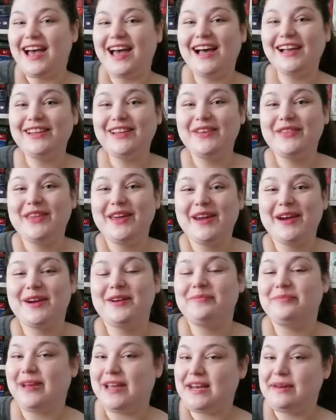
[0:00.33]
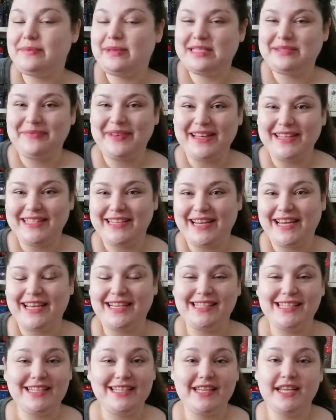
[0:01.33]
Hello there, my name is Amanda,
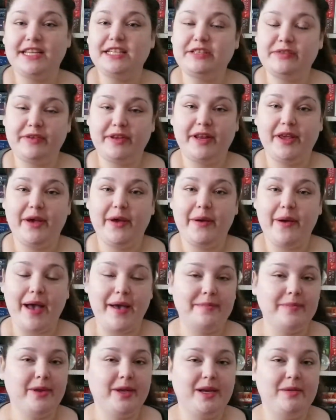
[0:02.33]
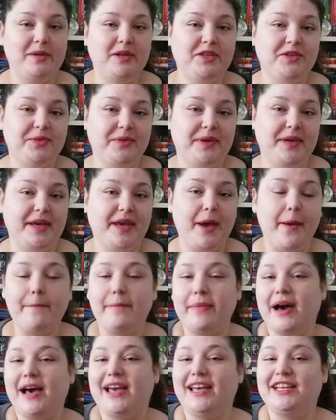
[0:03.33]
and today's video I'm going to be doing
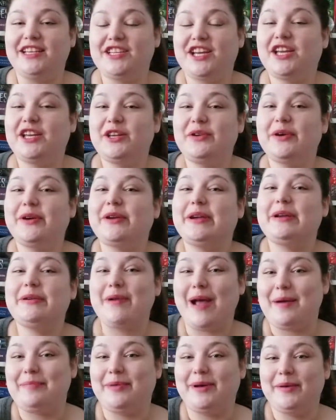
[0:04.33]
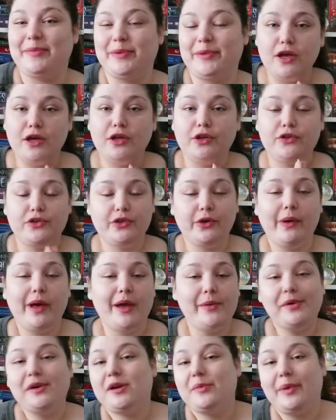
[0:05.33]
my January wrap-up. So I
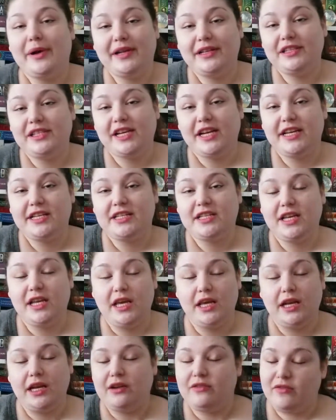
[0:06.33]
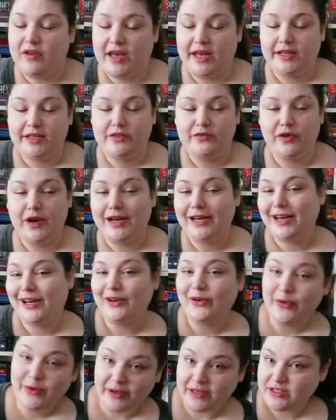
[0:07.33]
want to apologize in advance for any
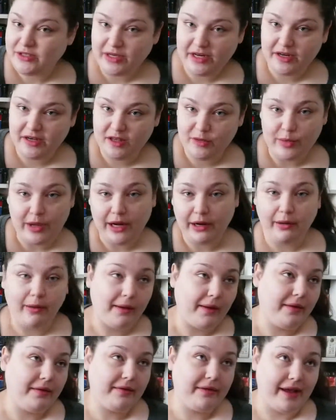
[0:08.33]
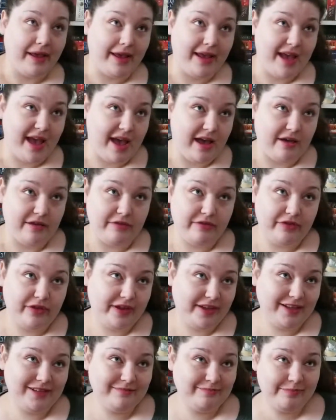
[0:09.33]
noise you hear in the background. I have
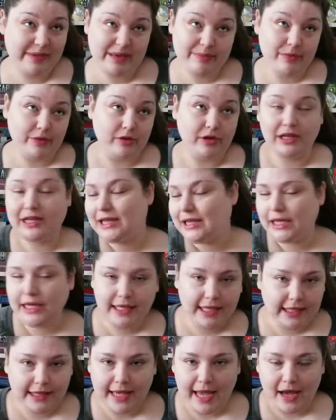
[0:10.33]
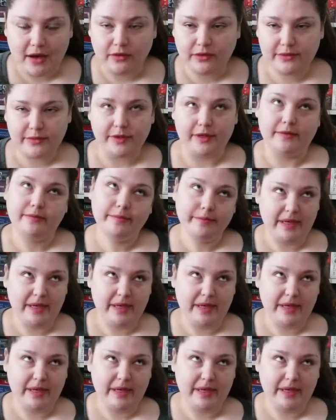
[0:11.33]
people cleaning the house. Well,